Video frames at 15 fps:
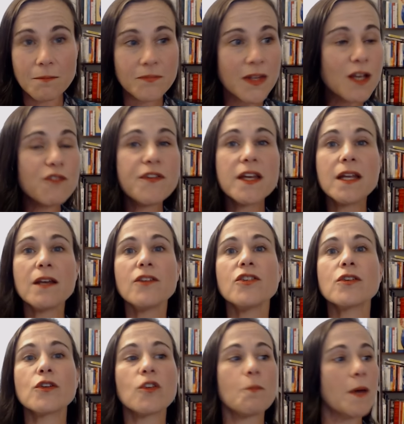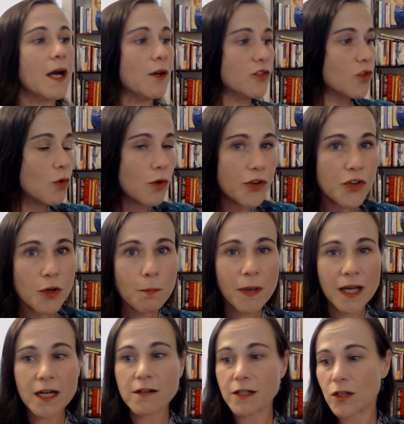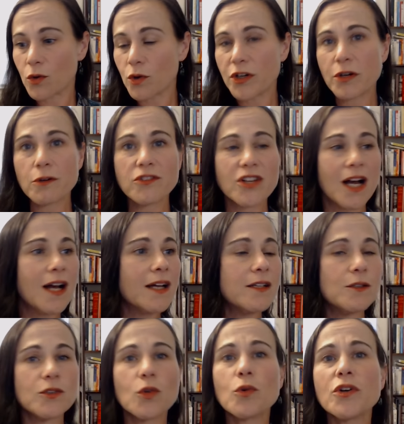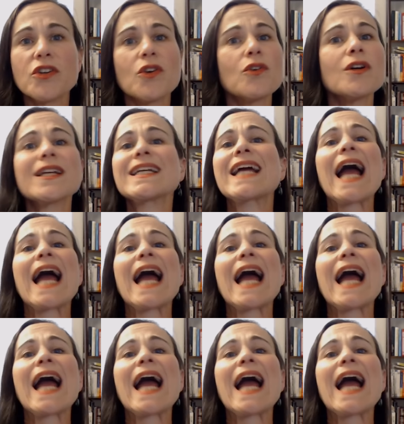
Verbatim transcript: If it is your spouse or your parent or your child or your